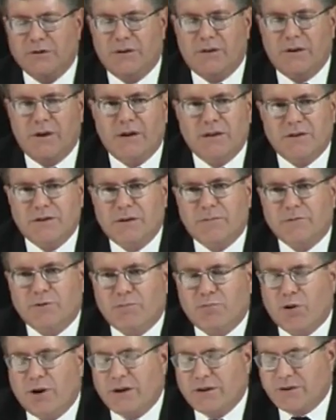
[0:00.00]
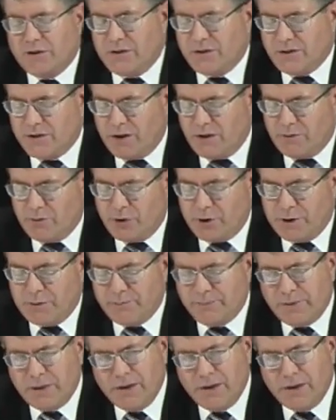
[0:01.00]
the concept of price discovery